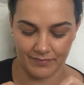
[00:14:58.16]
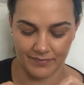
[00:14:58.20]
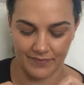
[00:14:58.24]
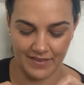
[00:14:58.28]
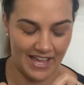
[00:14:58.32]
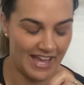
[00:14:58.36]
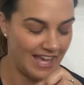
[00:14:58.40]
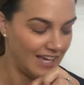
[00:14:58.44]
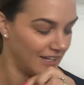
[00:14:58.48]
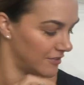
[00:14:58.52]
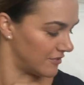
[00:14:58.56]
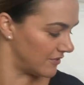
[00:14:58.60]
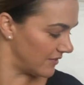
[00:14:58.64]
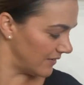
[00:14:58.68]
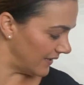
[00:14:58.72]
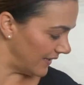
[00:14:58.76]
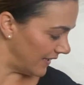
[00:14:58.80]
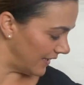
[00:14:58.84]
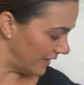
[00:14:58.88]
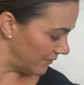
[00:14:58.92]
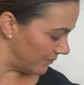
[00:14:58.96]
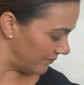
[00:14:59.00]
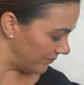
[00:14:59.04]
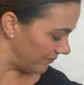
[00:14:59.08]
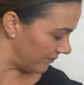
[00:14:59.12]

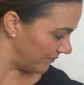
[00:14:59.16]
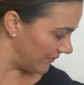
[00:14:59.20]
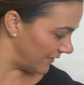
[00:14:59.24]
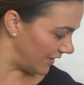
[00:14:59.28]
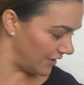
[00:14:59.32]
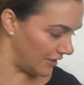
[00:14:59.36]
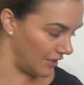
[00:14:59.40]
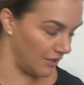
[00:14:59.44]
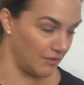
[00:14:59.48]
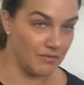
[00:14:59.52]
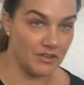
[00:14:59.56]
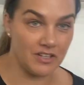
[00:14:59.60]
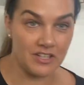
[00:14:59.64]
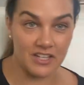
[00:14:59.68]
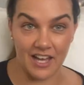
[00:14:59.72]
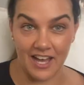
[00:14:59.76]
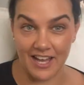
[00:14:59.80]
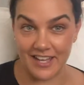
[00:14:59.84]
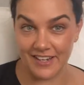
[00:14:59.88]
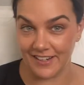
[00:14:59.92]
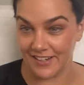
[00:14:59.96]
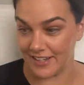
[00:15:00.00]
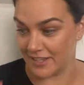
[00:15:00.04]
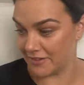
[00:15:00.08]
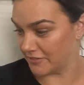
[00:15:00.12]
Actually, you know what? I
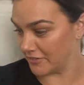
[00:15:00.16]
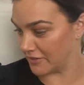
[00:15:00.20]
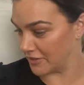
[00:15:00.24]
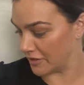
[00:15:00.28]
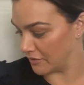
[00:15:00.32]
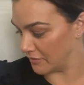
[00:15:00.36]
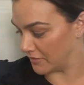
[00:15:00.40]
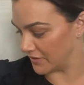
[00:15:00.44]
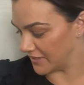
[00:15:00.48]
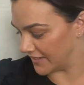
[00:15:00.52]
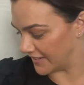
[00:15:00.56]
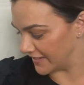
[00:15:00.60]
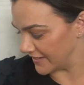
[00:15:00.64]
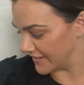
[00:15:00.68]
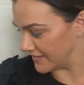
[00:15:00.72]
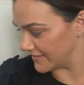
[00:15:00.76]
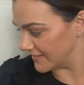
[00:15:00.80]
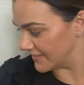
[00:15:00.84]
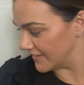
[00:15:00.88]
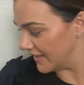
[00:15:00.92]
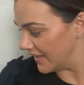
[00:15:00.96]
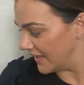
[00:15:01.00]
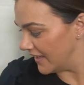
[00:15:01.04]
don't even know what it is.